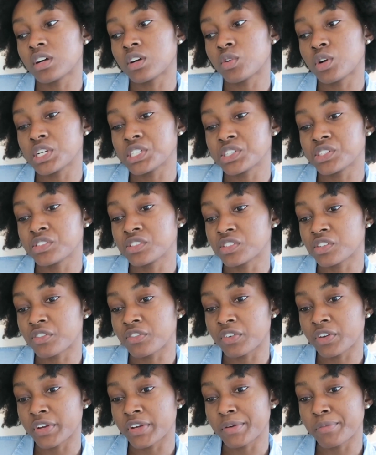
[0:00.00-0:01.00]
questions are
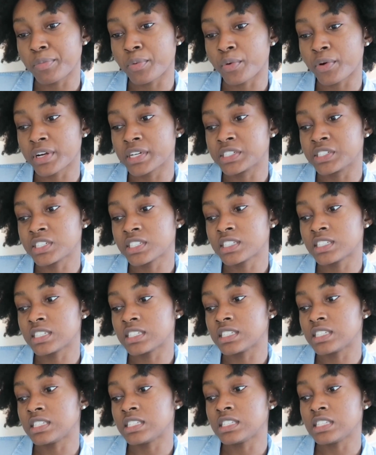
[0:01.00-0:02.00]
very important just
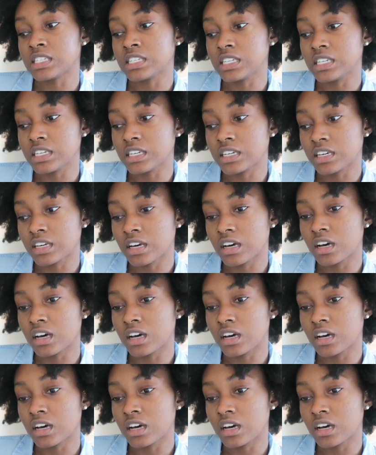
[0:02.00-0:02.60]
to see,